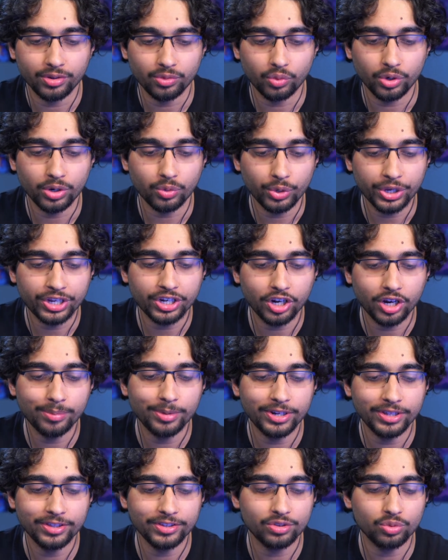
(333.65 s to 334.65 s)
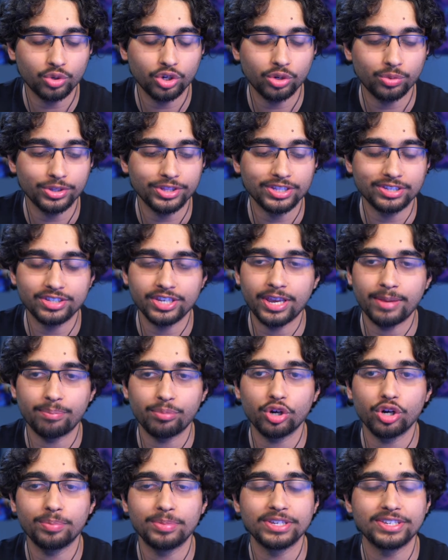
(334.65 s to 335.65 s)
where we come into this world with the same
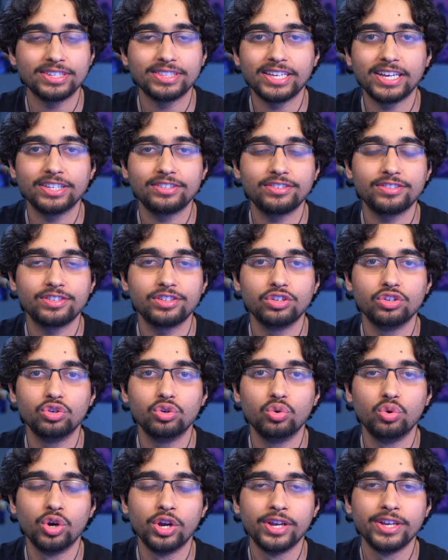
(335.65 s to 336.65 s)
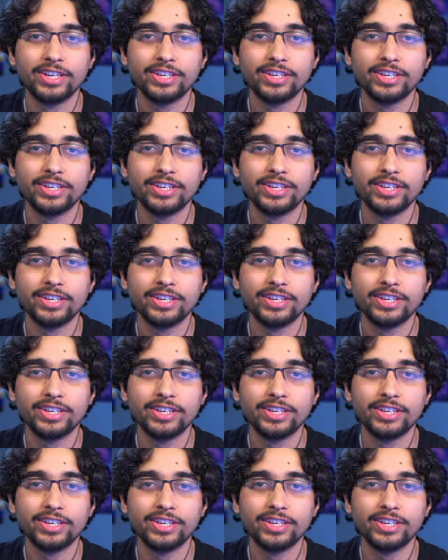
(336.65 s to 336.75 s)
purpose, and that's to